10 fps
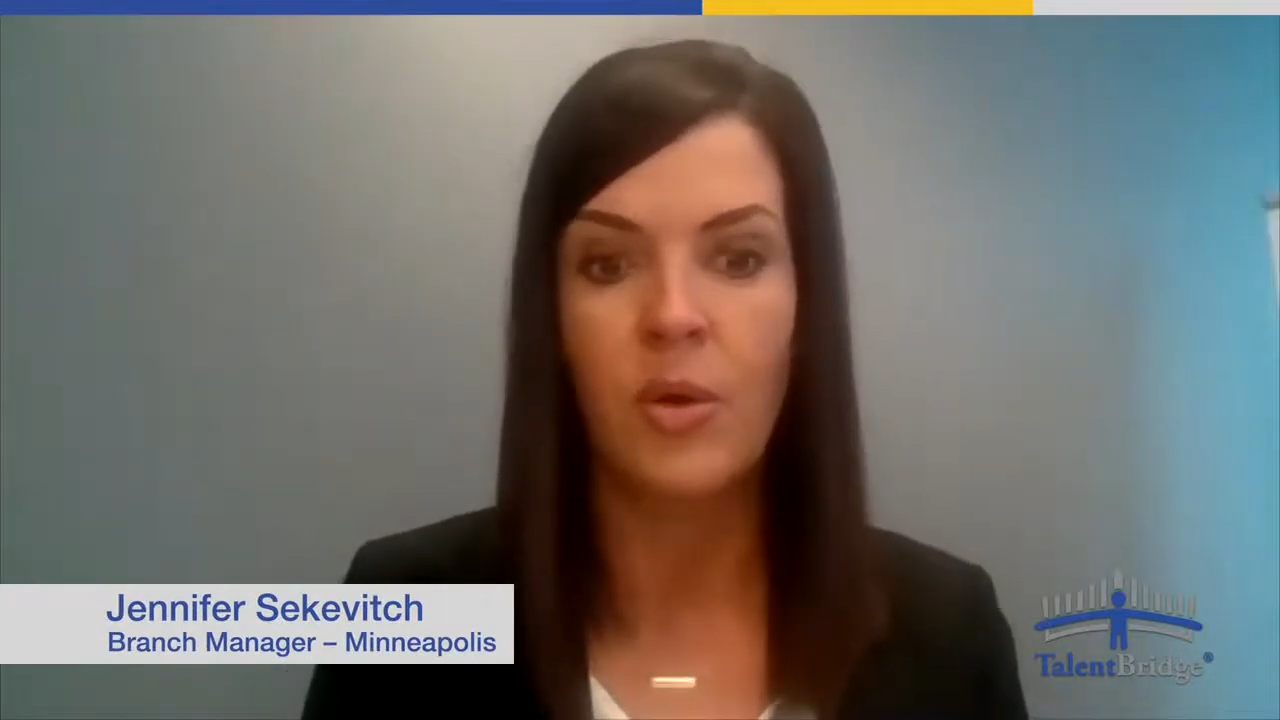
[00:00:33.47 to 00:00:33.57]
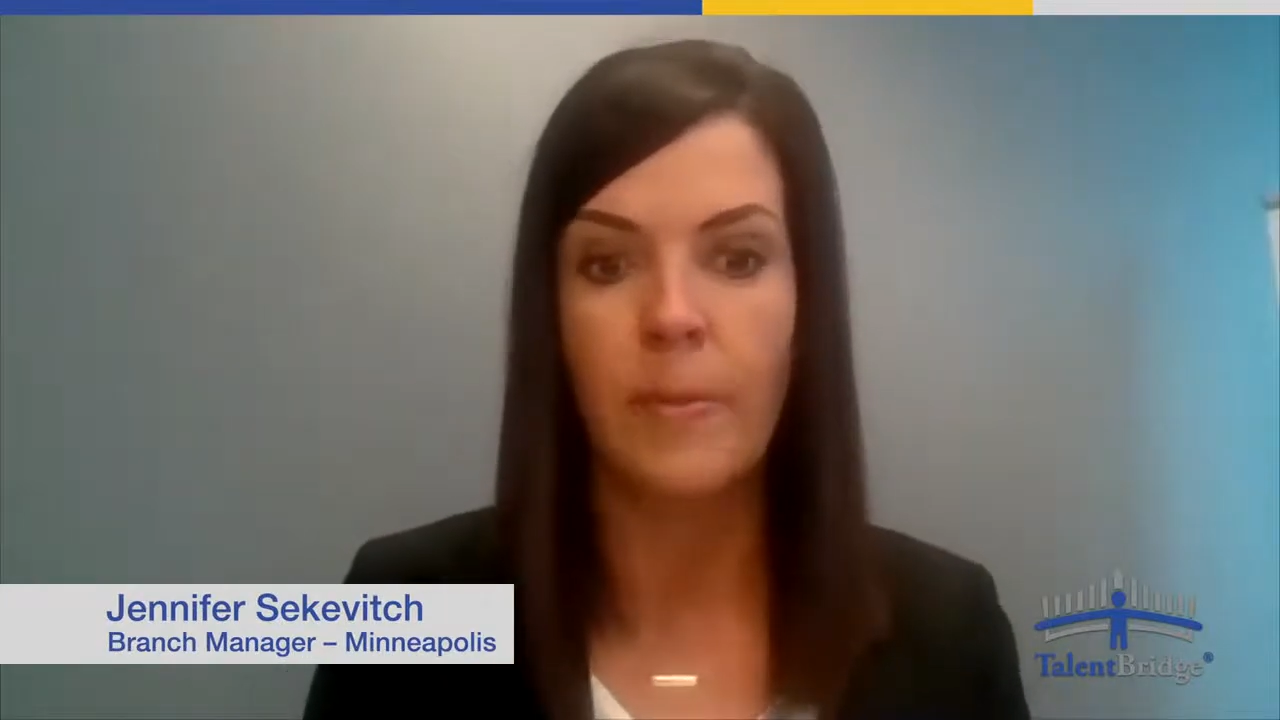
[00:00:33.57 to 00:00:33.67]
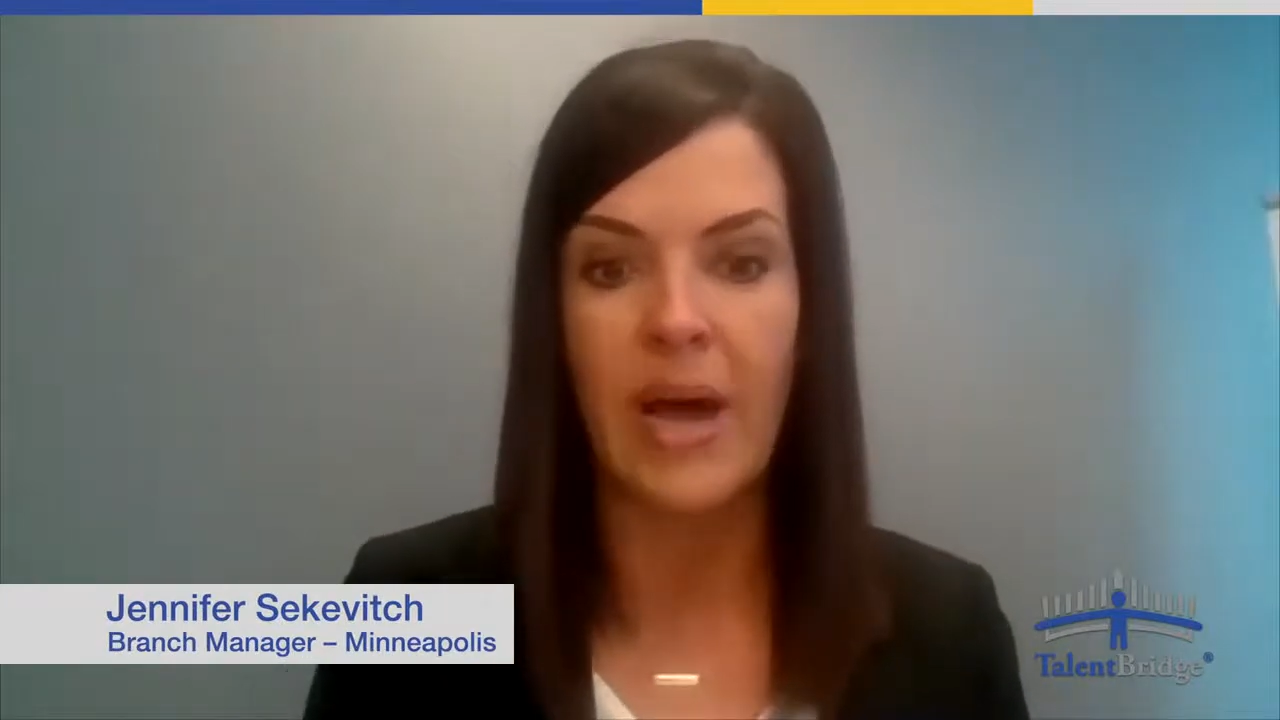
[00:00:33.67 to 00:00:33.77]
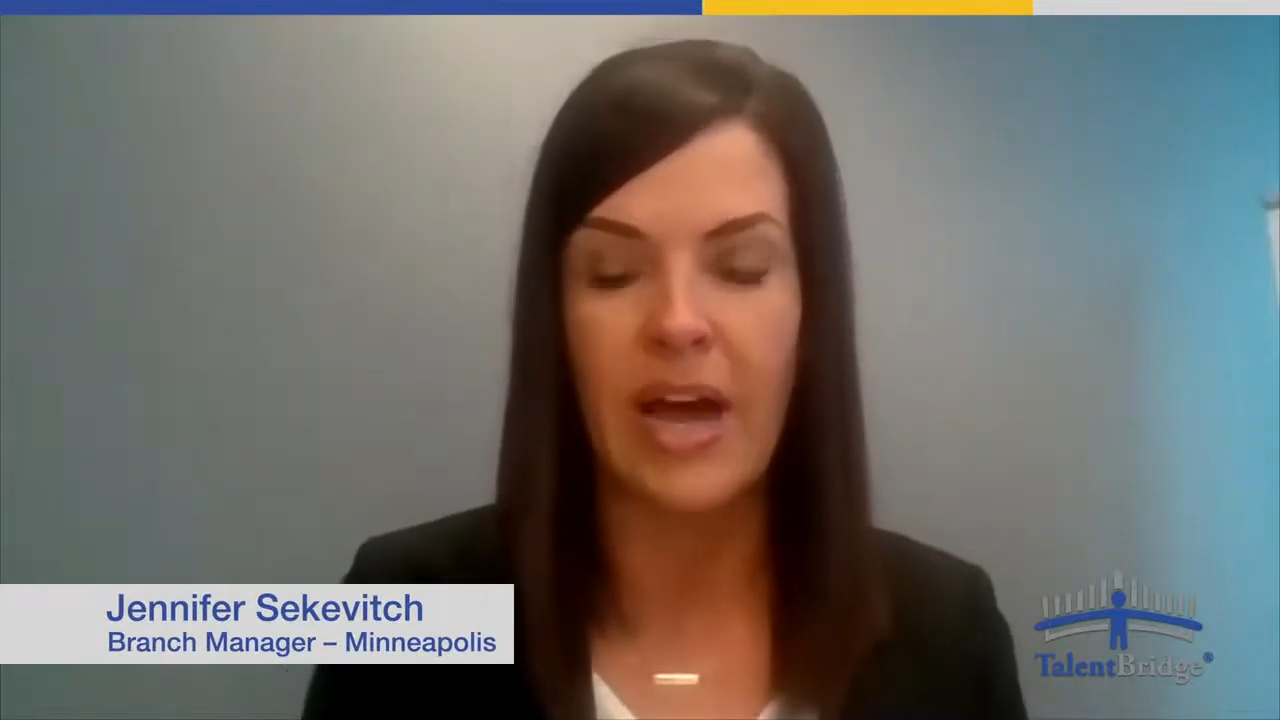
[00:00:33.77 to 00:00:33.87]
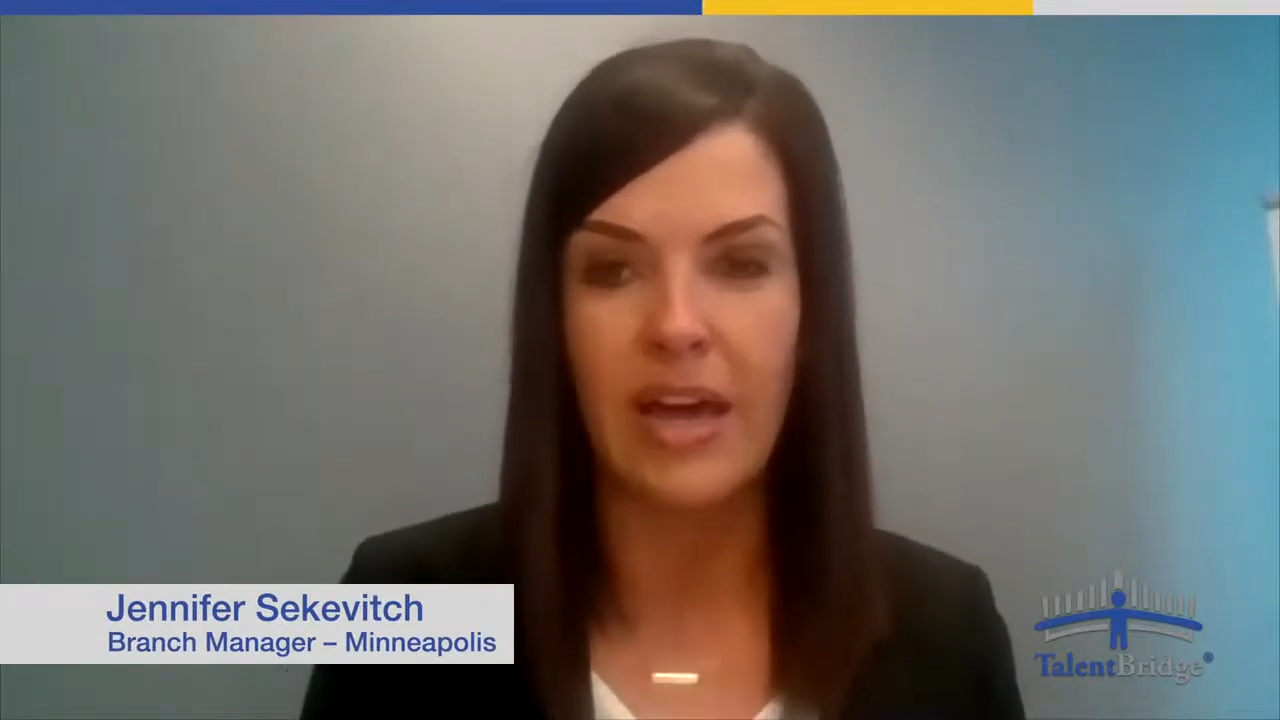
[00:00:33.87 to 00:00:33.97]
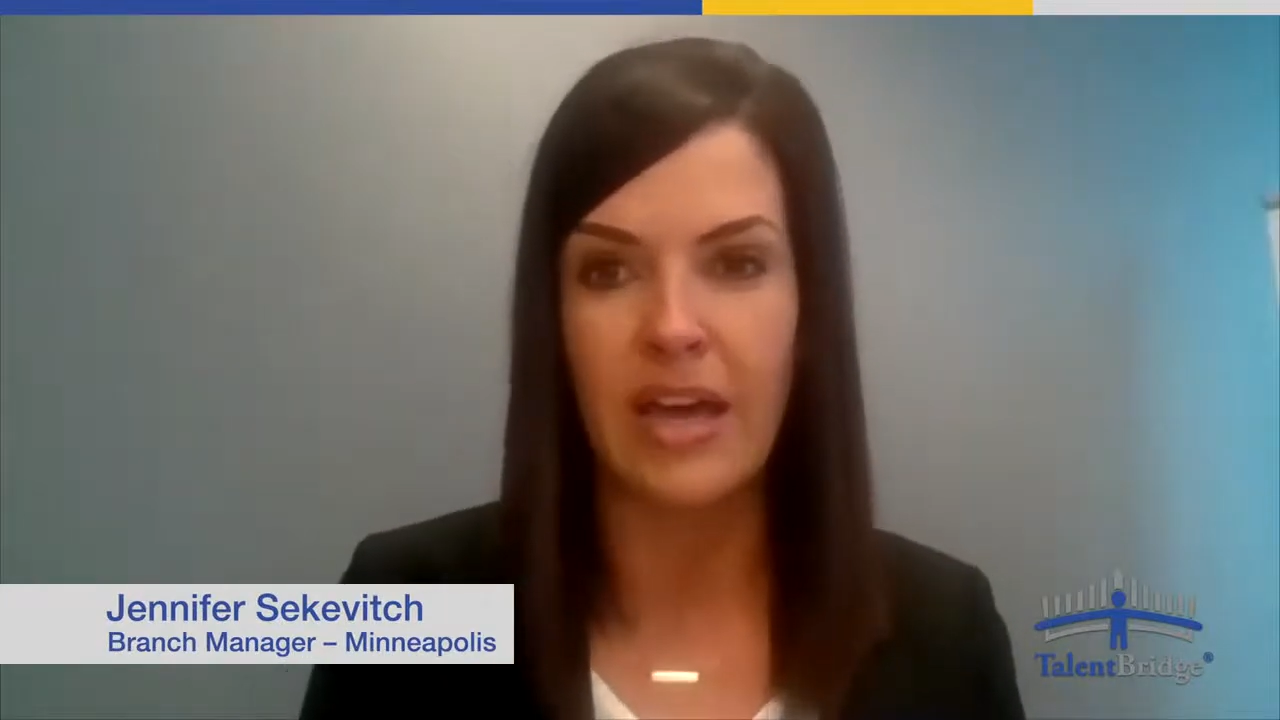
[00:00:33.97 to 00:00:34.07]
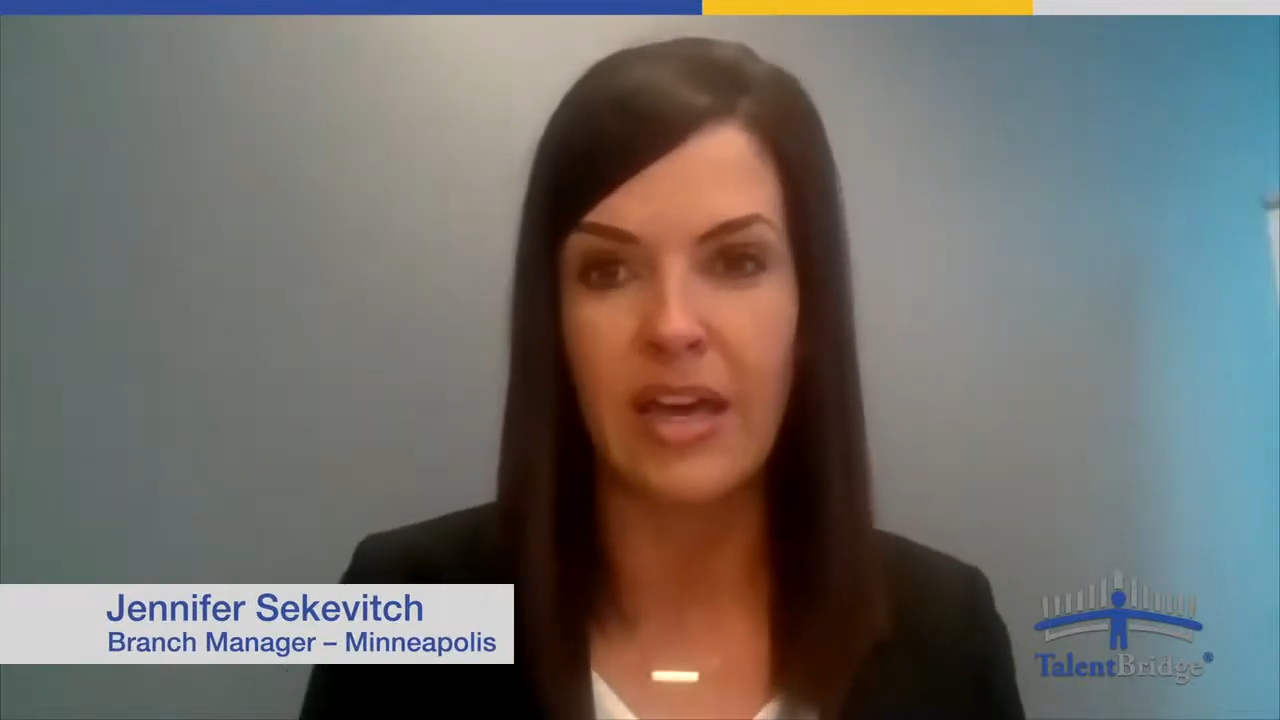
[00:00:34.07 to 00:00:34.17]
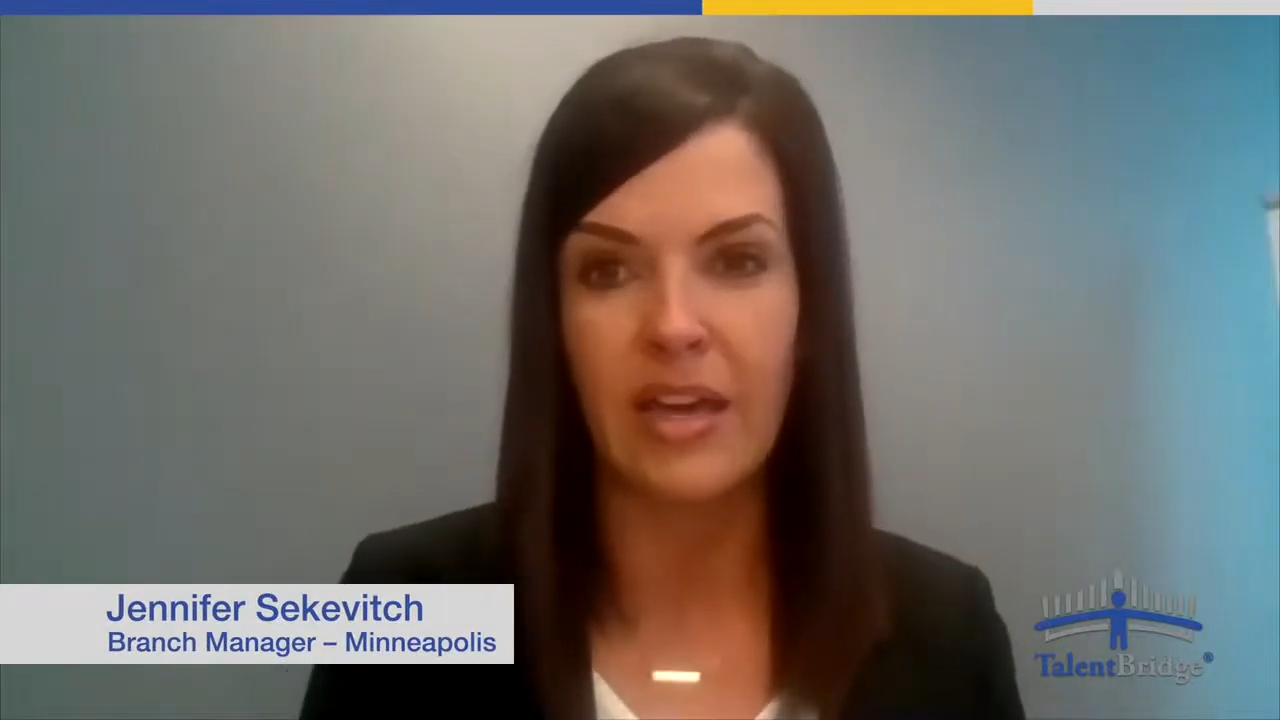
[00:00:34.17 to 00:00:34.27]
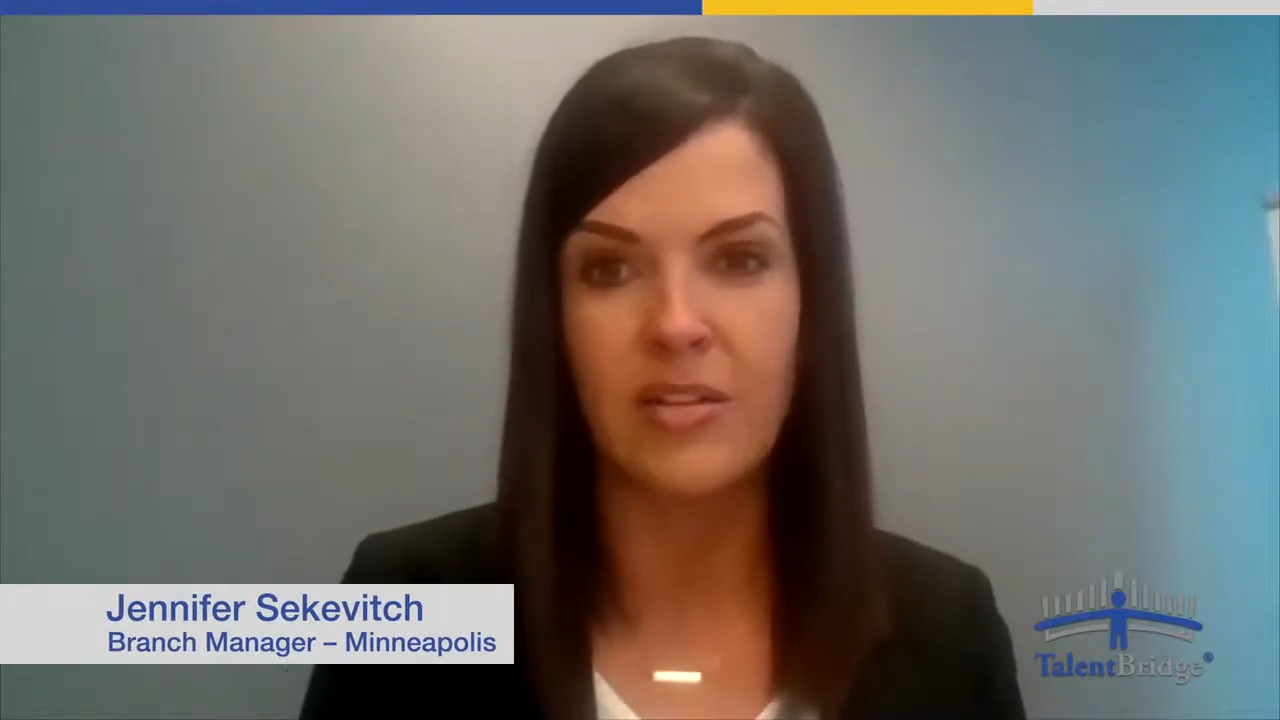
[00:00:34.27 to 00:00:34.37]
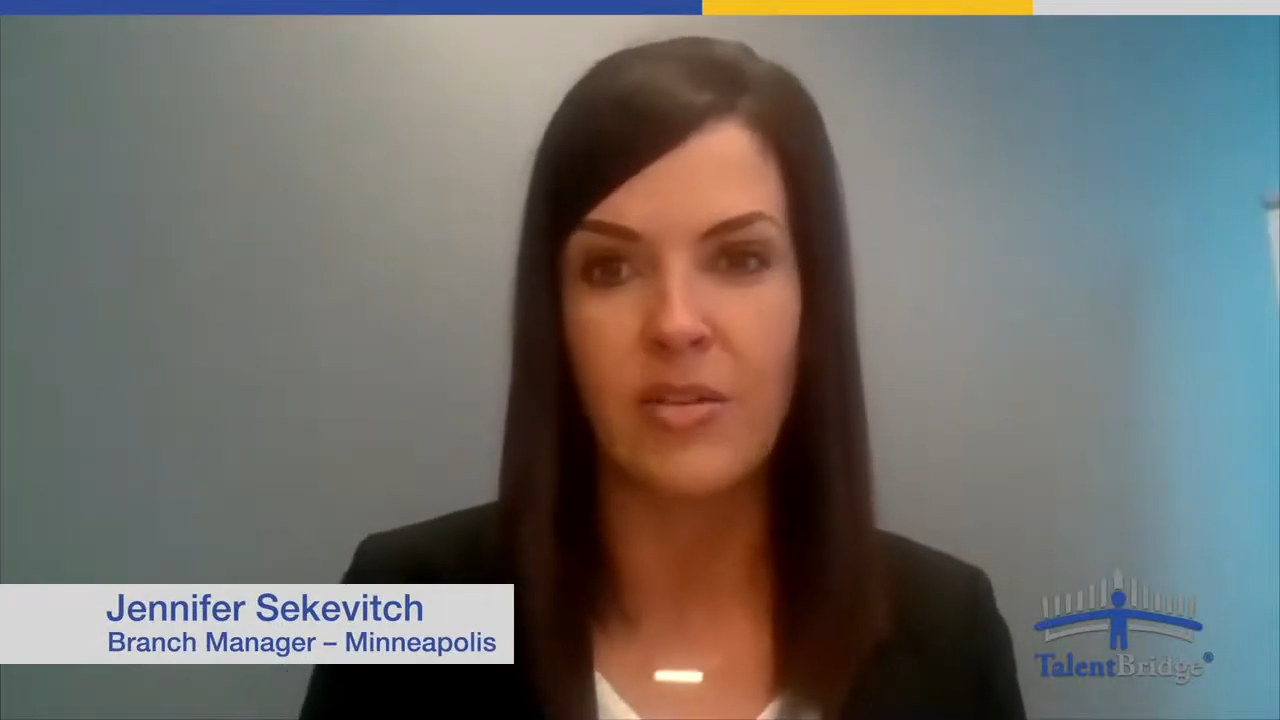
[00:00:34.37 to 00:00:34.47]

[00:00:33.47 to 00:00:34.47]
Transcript: by